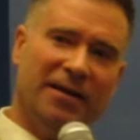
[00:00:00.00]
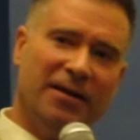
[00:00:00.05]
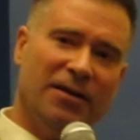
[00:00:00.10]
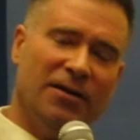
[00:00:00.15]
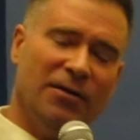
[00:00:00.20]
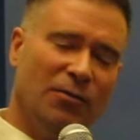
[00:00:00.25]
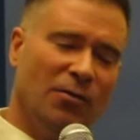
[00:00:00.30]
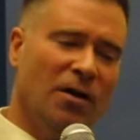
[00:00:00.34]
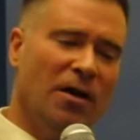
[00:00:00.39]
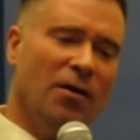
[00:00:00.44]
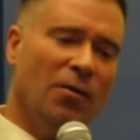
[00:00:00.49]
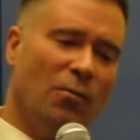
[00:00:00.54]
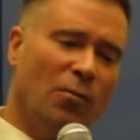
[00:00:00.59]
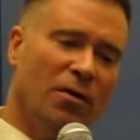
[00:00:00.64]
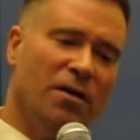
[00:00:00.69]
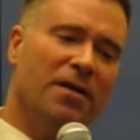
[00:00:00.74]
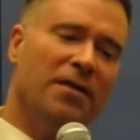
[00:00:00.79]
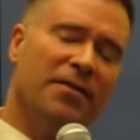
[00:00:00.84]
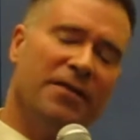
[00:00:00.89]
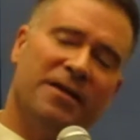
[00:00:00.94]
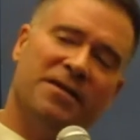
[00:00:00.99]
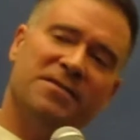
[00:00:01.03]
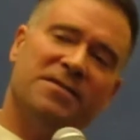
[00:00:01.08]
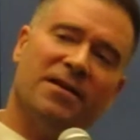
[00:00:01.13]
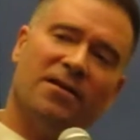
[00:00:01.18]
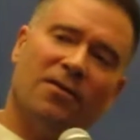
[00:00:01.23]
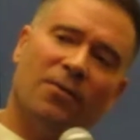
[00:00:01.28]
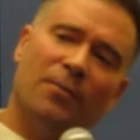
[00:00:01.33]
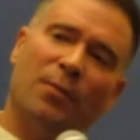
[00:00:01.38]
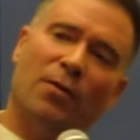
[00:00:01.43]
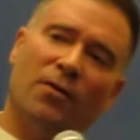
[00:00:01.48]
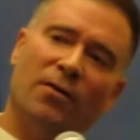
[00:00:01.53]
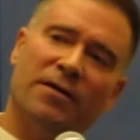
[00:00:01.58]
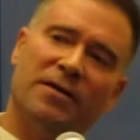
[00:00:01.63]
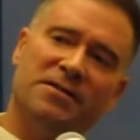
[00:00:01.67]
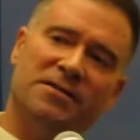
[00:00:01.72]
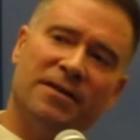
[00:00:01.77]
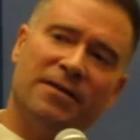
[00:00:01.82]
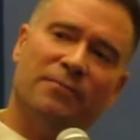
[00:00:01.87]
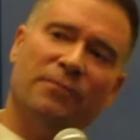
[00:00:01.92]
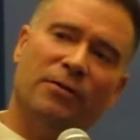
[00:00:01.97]
You know, one of the things that our party
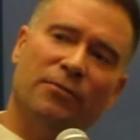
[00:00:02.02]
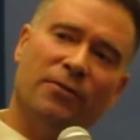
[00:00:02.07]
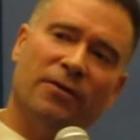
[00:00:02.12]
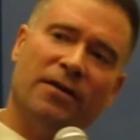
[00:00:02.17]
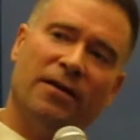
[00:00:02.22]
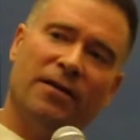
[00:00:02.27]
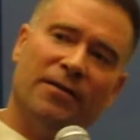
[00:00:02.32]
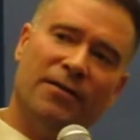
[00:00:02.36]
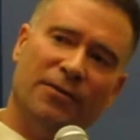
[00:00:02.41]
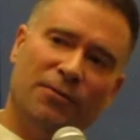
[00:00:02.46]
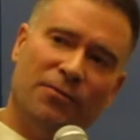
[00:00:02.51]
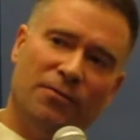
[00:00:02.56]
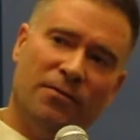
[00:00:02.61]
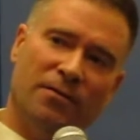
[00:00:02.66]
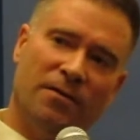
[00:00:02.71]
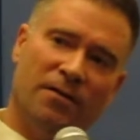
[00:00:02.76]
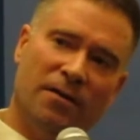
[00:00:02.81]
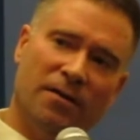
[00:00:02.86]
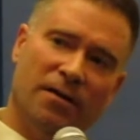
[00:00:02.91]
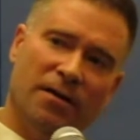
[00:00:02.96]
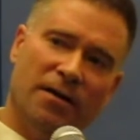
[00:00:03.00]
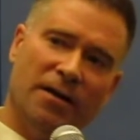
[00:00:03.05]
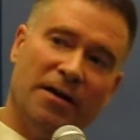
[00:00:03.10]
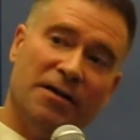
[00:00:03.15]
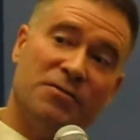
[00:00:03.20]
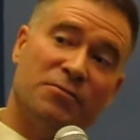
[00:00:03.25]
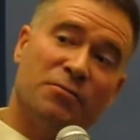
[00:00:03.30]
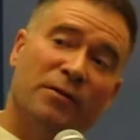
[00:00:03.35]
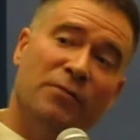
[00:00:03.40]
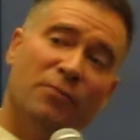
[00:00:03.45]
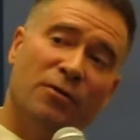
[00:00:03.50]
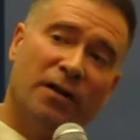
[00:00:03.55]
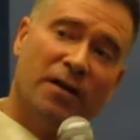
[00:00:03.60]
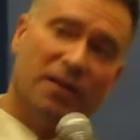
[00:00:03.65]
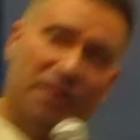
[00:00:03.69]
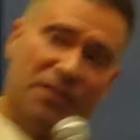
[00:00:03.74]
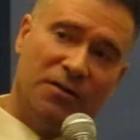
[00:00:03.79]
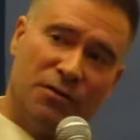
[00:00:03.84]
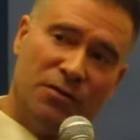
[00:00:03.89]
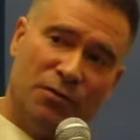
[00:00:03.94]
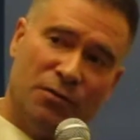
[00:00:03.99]
said we were going to do is we were going
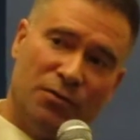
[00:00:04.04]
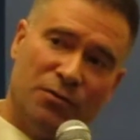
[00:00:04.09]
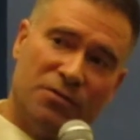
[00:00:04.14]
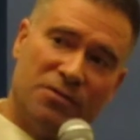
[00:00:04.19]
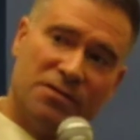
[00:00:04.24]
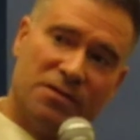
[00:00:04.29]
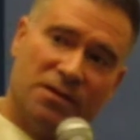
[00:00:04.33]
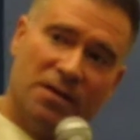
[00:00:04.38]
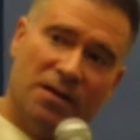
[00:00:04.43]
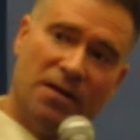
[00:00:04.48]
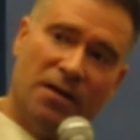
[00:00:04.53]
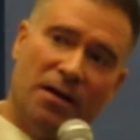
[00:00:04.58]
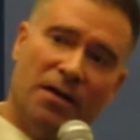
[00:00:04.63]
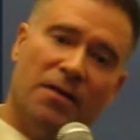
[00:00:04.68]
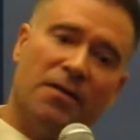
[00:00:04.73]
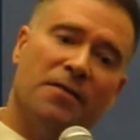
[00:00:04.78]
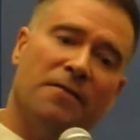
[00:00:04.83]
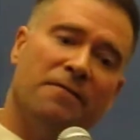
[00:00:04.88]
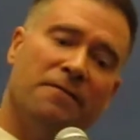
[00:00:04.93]
to use the